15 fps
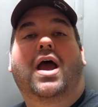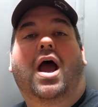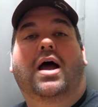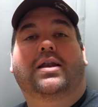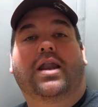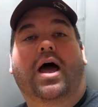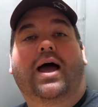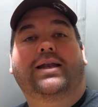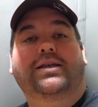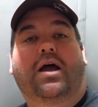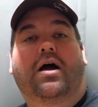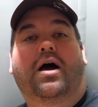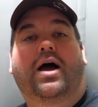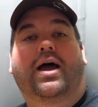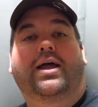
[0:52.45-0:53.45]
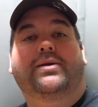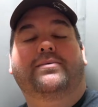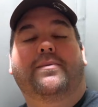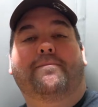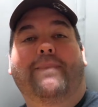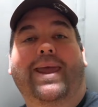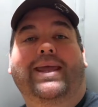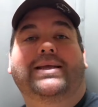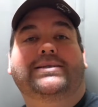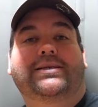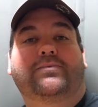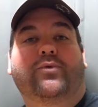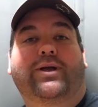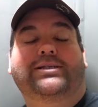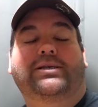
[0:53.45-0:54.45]
a lot on making
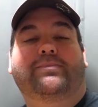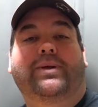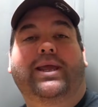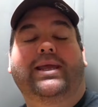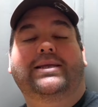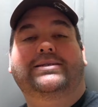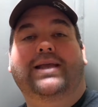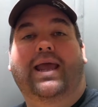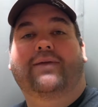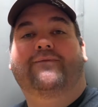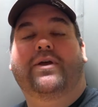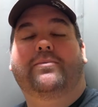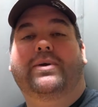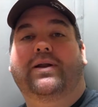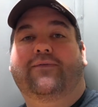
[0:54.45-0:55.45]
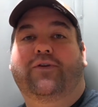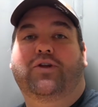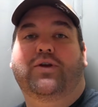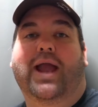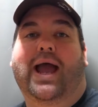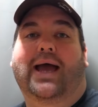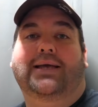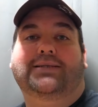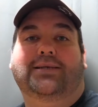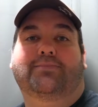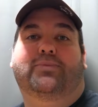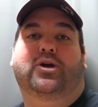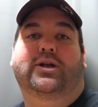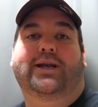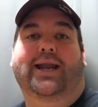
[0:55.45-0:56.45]
some recipes and filming it for you guys
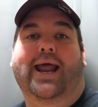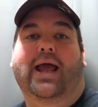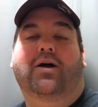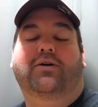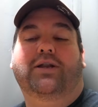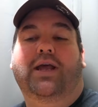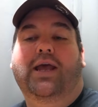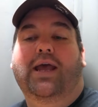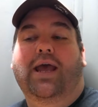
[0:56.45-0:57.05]
and putting it out